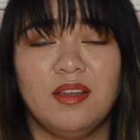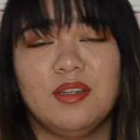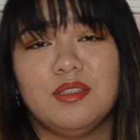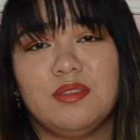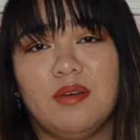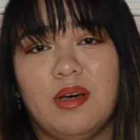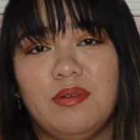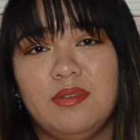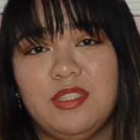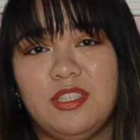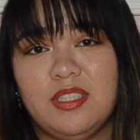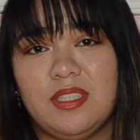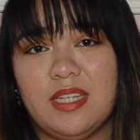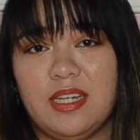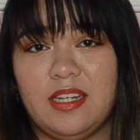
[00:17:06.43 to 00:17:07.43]
So I was
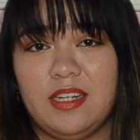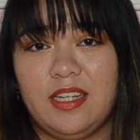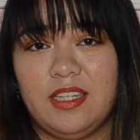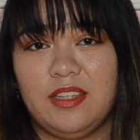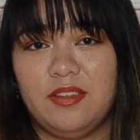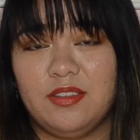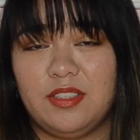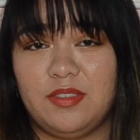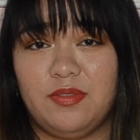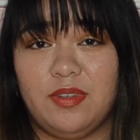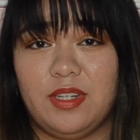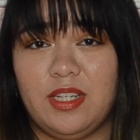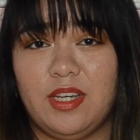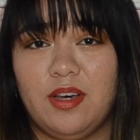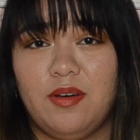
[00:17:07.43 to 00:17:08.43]
just editing this
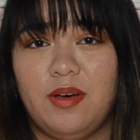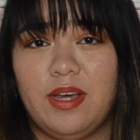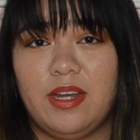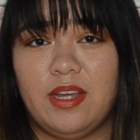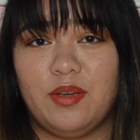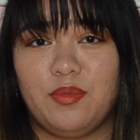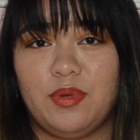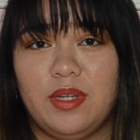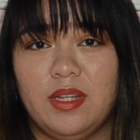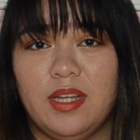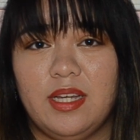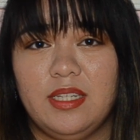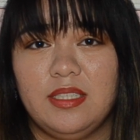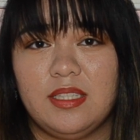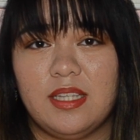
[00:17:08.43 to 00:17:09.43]
video and I
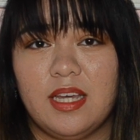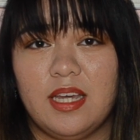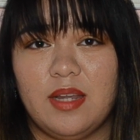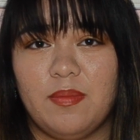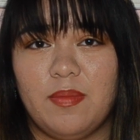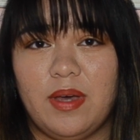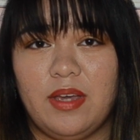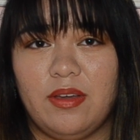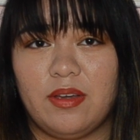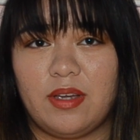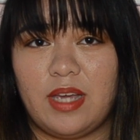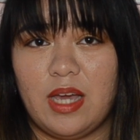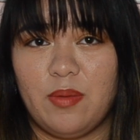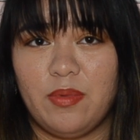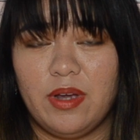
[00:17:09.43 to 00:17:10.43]
realized that my
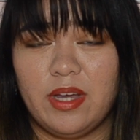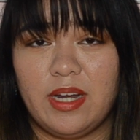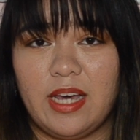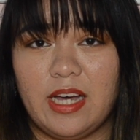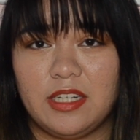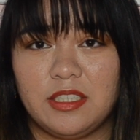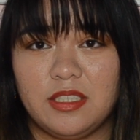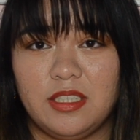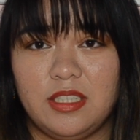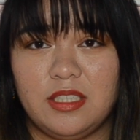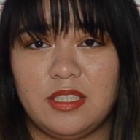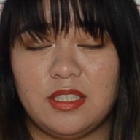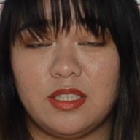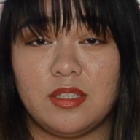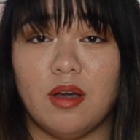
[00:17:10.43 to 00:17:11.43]
camera had actually
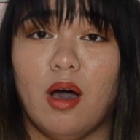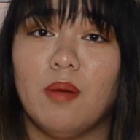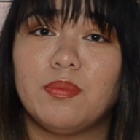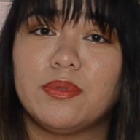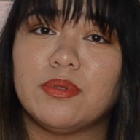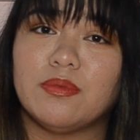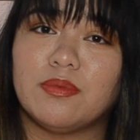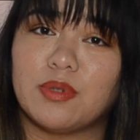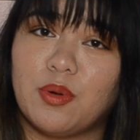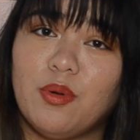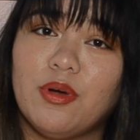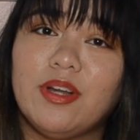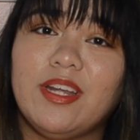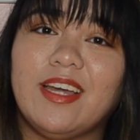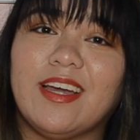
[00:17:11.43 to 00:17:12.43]
stopped
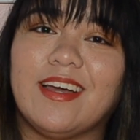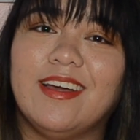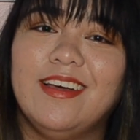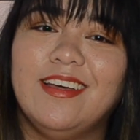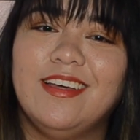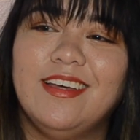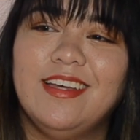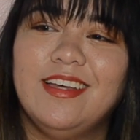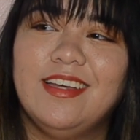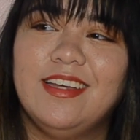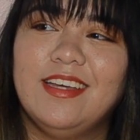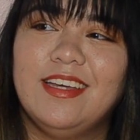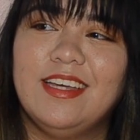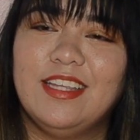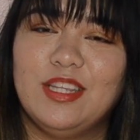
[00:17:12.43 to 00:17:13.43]
recording
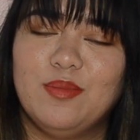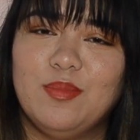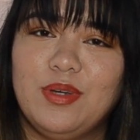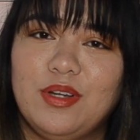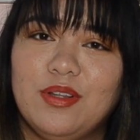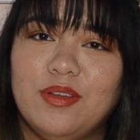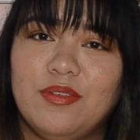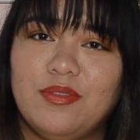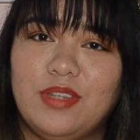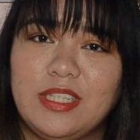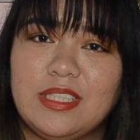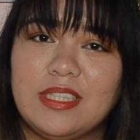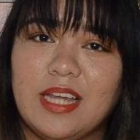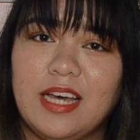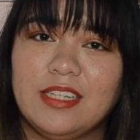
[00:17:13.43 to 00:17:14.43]
in the middle of this
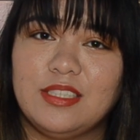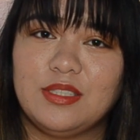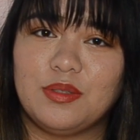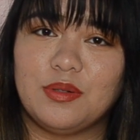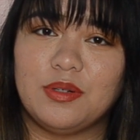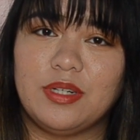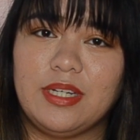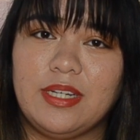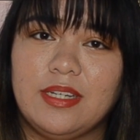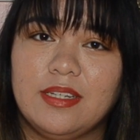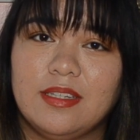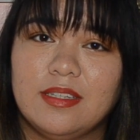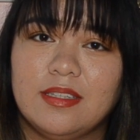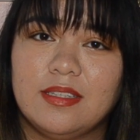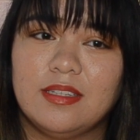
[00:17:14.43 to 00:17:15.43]
last story.
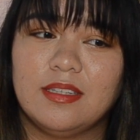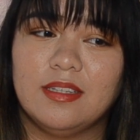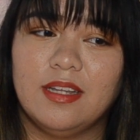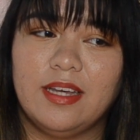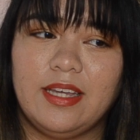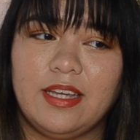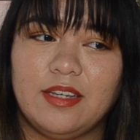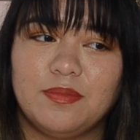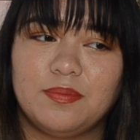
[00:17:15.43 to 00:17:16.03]
Like,